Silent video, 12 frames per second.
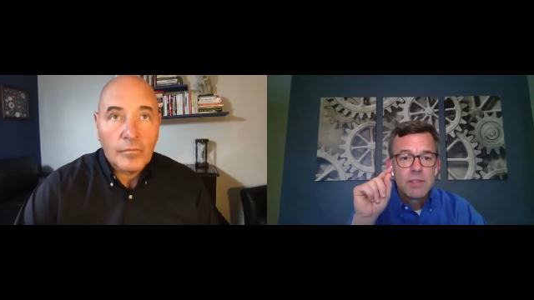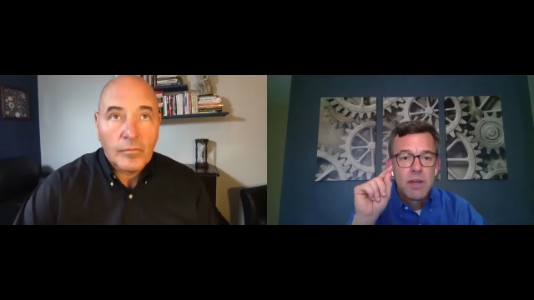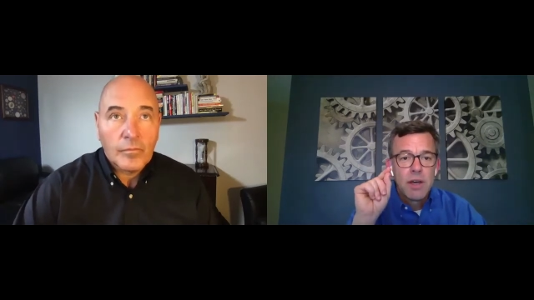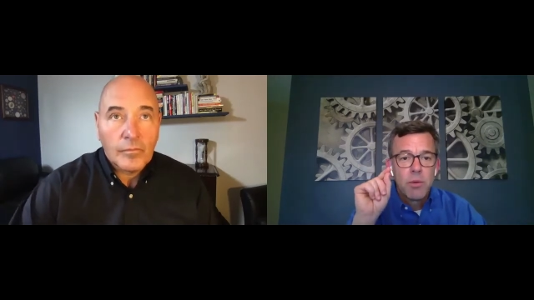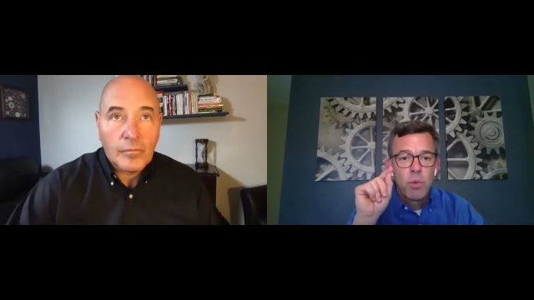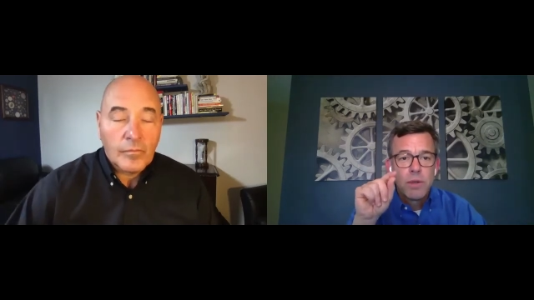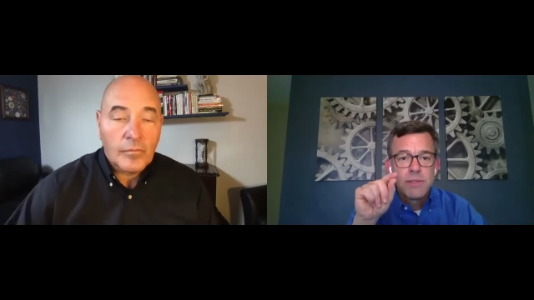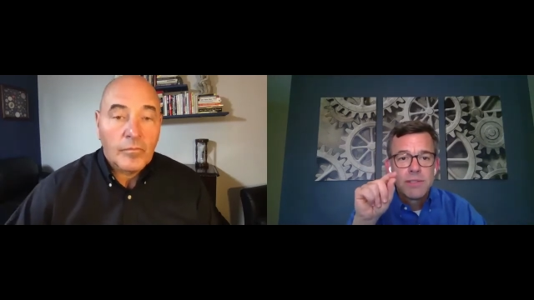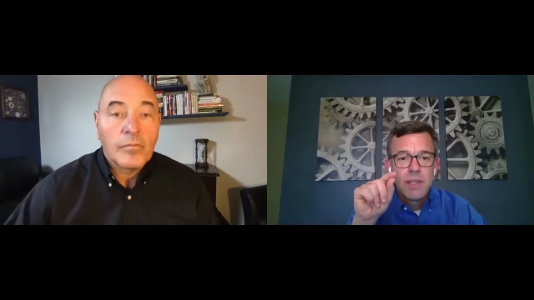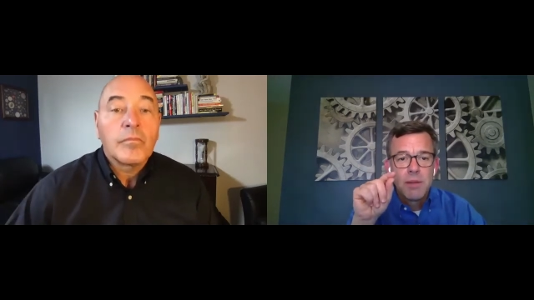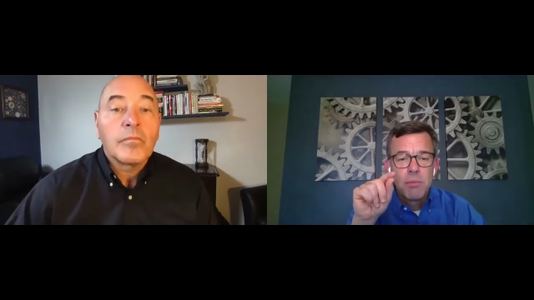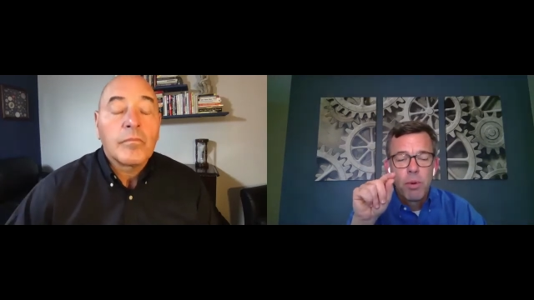Speaker 1: Uh, one
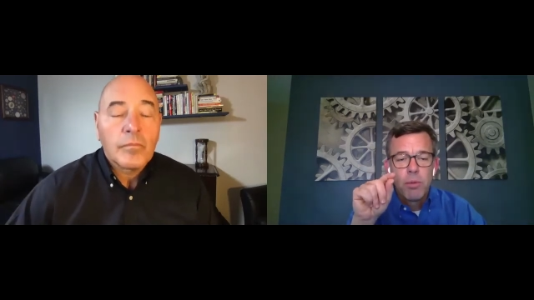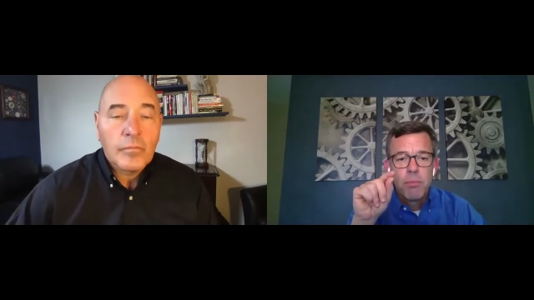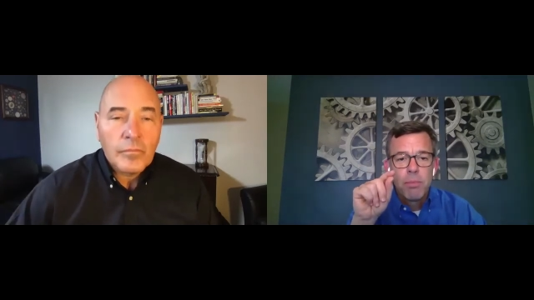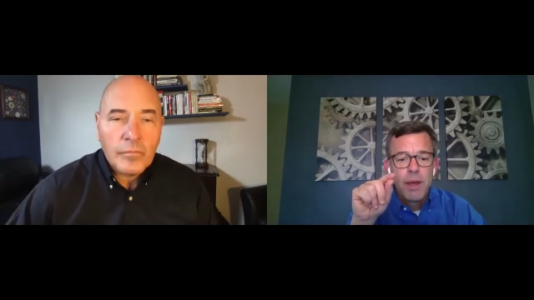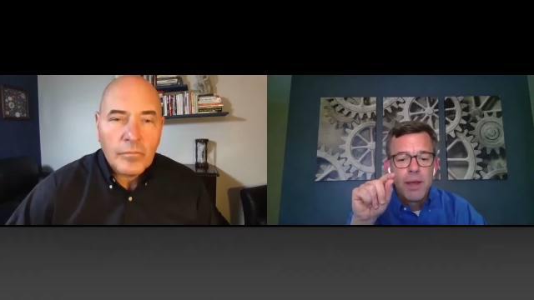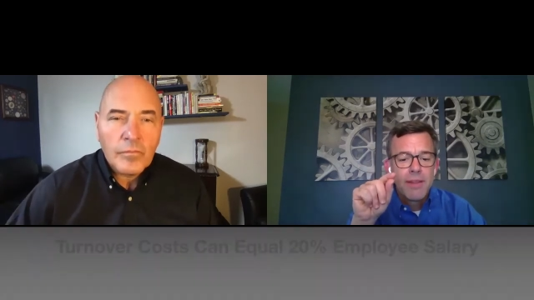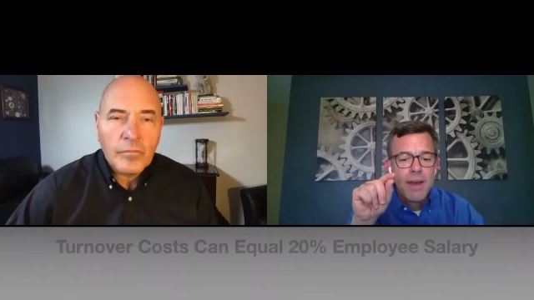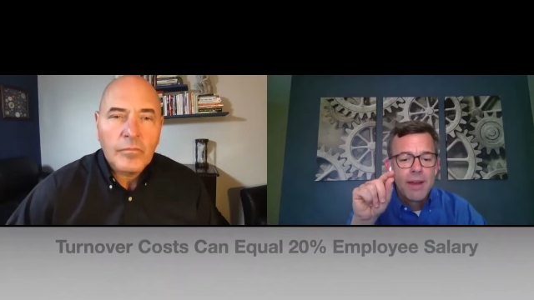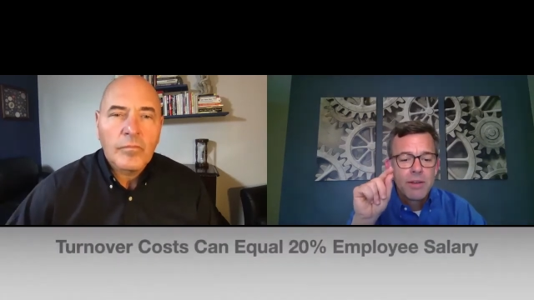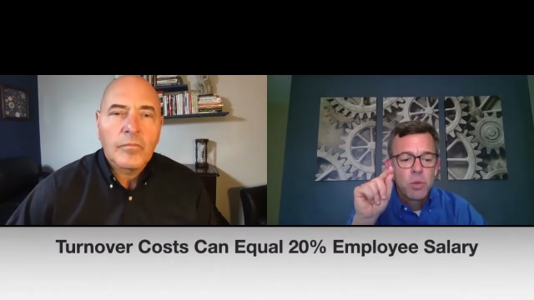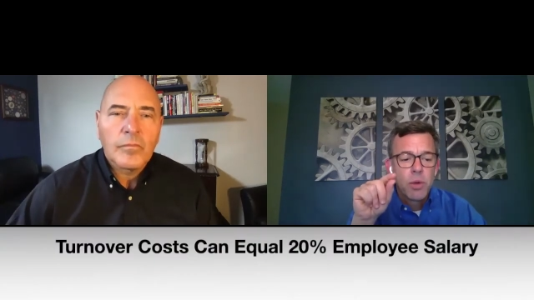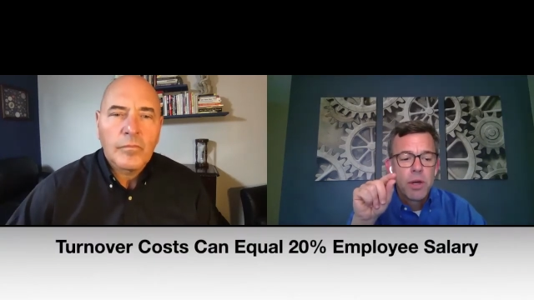study pegged that at
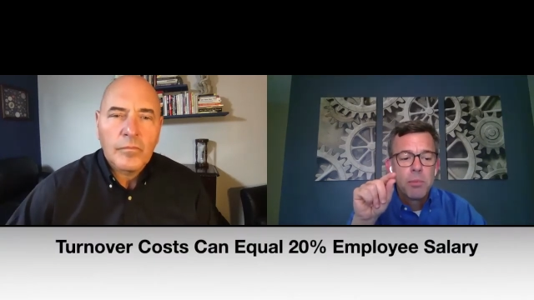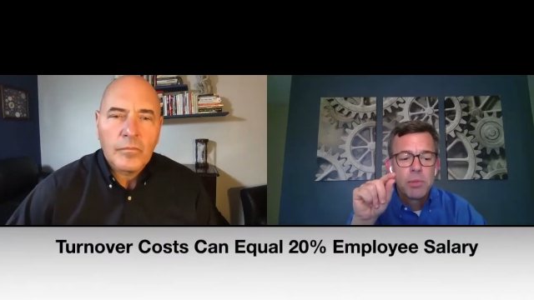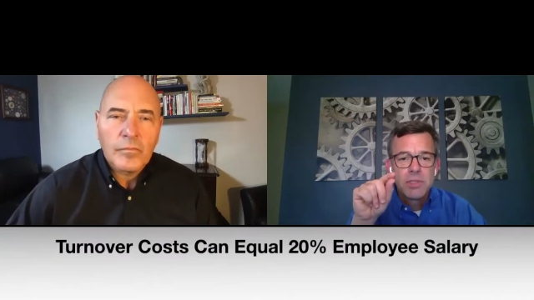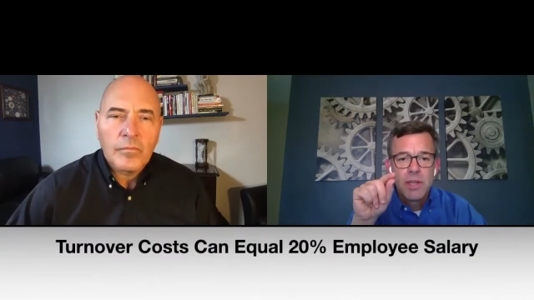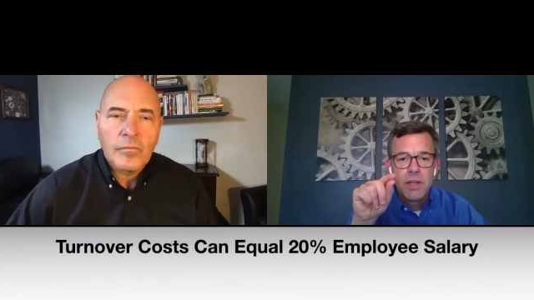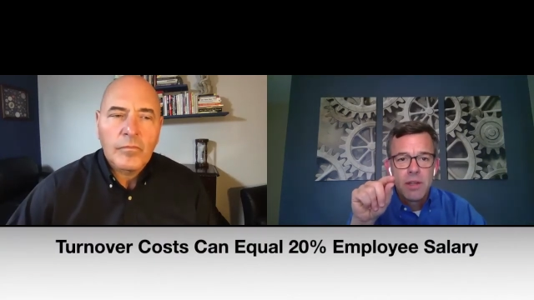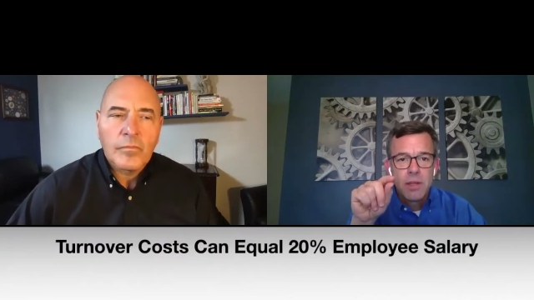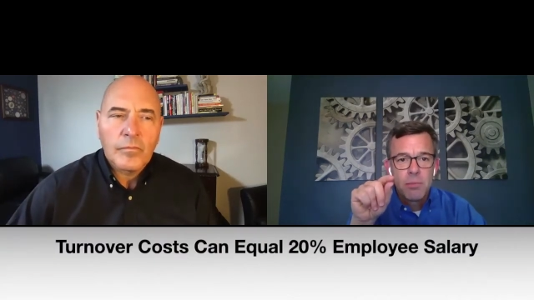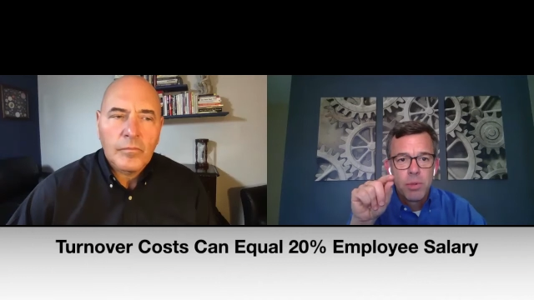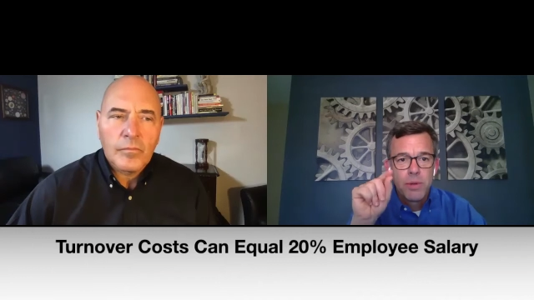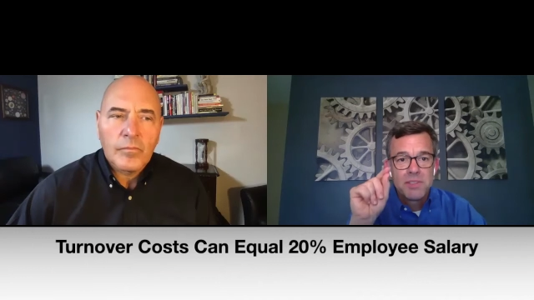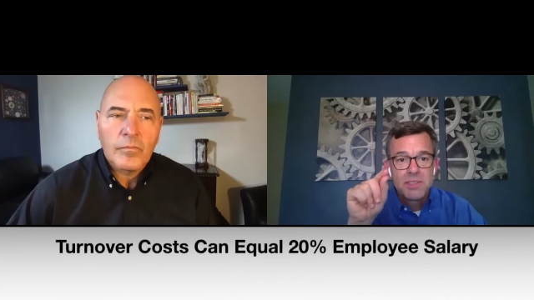20% of the
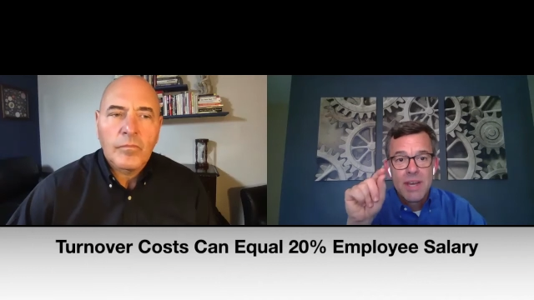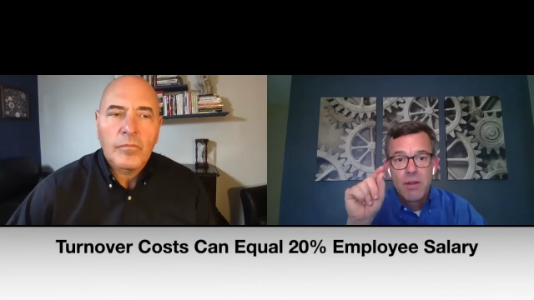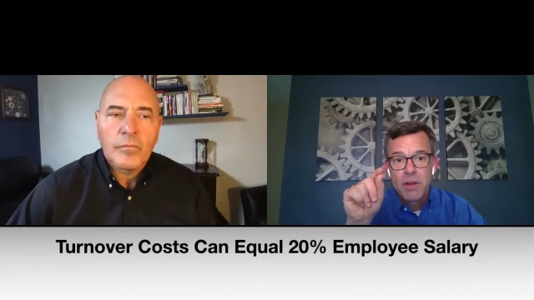employee's salary.